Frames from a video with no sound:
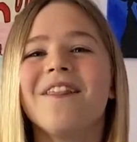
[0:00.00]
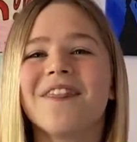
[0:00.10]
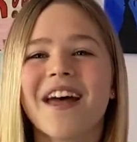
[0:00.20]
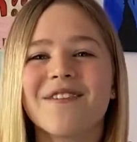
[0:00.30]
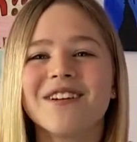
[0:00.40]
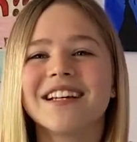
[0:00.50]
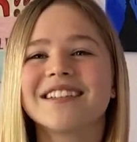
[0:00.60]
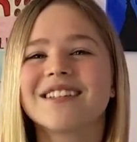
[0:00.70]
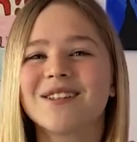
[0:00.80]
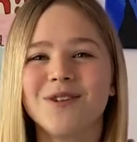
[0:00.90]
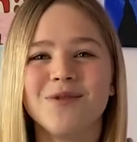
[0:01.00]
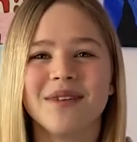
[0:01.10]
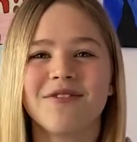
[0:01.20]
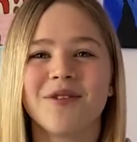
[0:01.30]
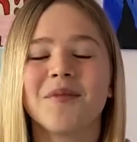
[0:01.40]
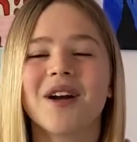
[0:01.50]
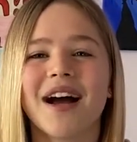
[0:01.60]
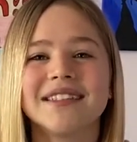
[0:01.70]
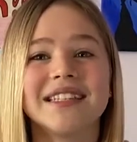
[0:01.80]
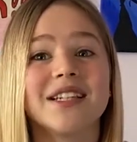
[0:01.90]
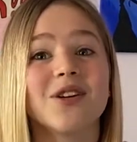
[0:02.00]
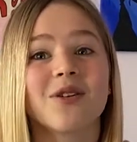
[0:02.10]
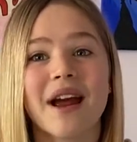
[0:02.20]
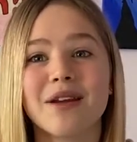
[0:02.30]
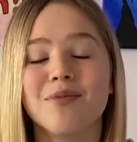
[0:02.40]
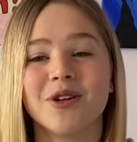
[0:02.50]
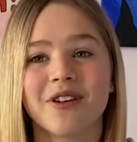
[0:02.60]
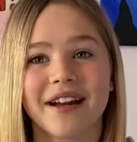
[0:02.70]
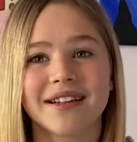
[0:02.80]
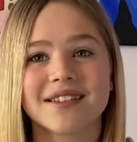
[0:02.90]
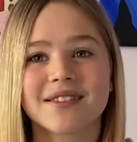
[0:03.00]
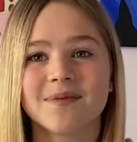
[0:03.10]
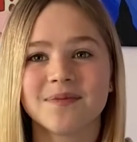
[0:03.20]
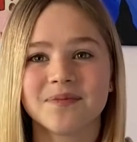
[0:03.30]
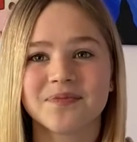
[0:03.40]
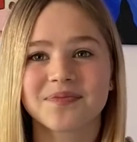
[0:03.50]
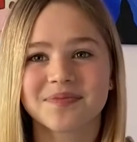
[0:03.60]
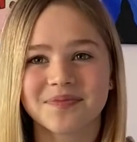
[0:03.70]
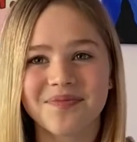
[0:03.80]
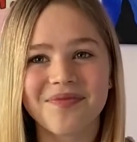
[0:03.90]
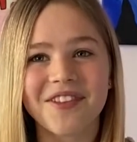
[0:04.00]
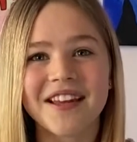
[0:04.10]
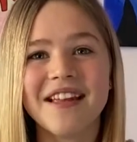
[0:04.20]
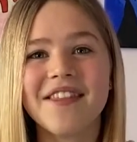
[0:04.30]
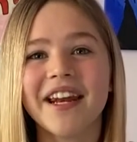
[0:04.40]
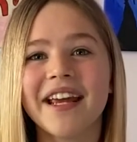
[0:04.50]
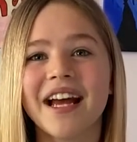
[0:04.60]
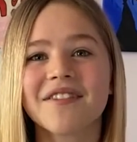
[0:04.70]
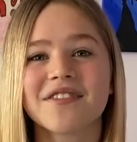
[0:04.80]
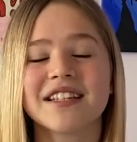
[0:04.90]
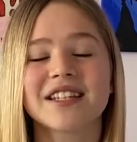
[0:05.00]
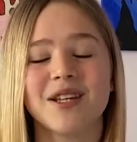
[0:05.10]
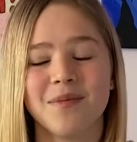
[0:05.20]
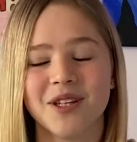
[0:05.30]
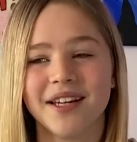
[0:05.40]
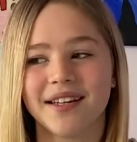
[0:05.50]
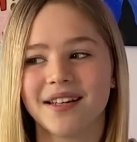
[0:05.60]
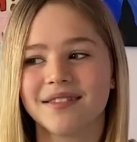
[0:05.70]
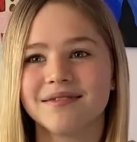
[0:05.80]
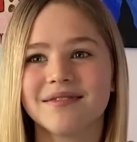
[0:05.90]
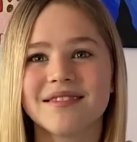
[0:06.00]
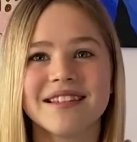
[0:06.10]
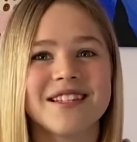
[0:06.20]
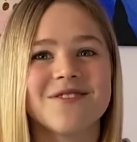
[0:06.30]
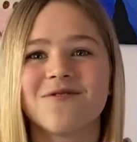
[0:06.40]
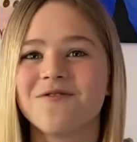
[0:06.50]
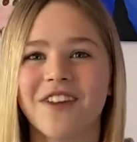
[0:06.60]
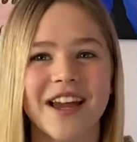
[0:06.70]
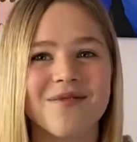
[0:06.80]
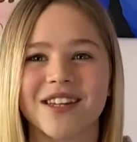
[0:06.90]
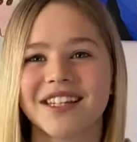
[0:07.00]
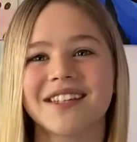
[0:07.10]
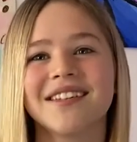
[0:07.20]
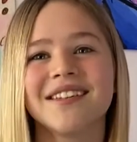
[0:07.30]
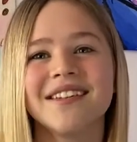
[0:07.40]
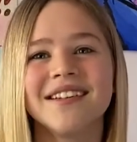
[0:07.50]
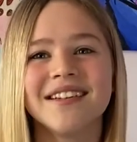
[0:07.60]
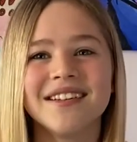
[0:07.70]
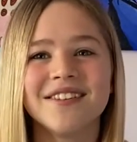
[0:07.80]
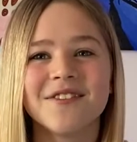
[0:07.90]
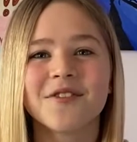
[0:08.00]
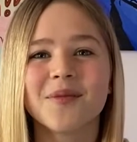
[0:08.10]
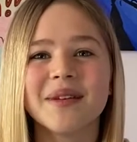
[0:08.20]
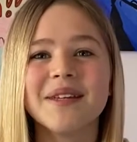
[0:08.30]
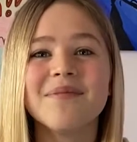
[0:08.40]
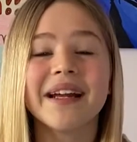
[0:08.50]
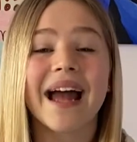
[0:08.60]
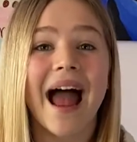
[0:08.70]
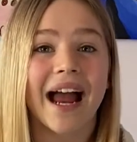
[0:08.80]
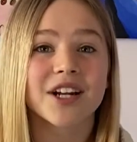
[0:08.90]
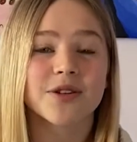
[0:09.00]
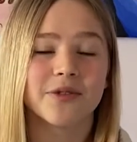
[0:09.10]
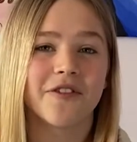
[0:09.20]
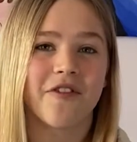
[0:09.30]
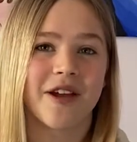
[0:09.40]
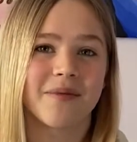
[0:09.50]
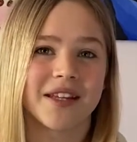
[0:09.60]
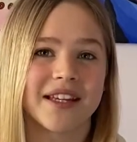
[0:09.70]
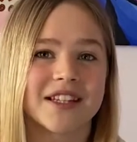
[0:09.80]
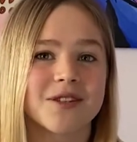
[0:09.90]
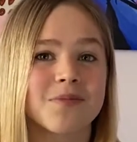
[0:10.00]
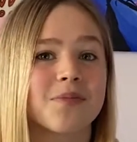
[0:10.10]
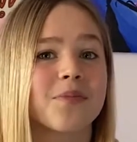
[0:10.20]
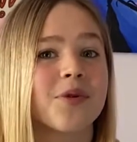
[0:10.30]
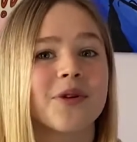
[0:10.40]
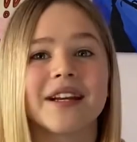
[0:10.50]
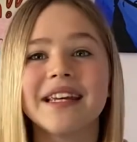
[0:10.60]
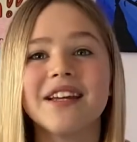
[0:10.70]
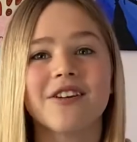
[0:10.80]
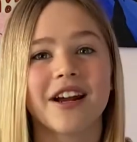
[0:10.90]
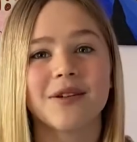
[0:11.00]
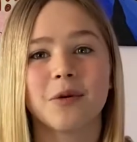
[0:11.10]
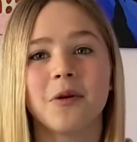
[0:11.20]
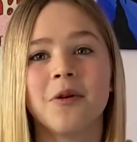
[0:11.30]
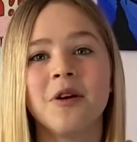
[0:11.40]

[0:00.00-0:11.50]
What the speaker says: that would exclude me from God's incredible grace. And then I have this community, this family. For me, my actual family is pretty incredible,